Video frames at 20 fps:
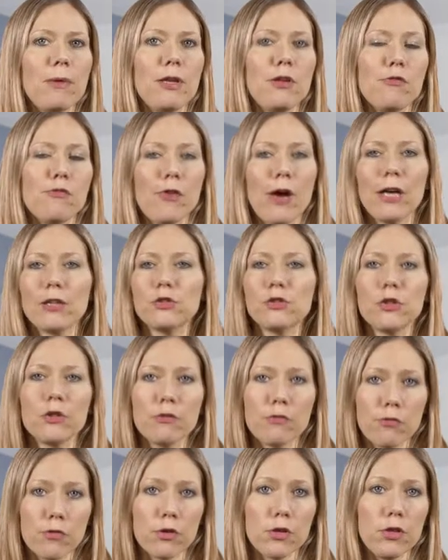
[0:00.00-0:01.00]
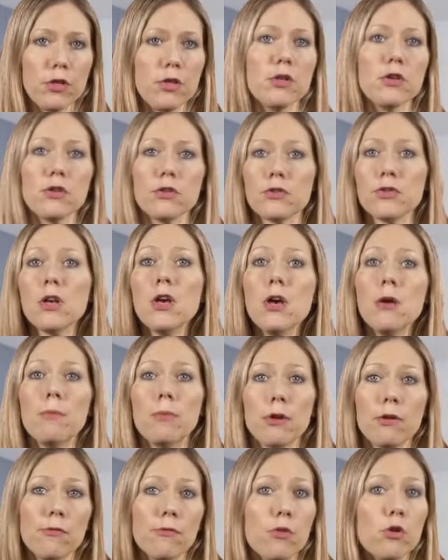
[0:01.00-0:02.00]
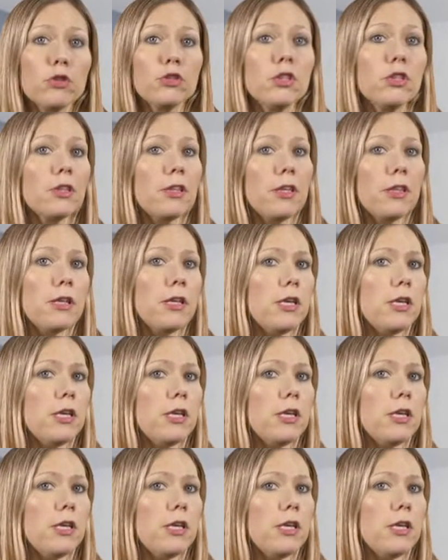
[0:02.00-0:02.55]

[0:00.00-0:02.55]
manufacturing for years, but unfortunately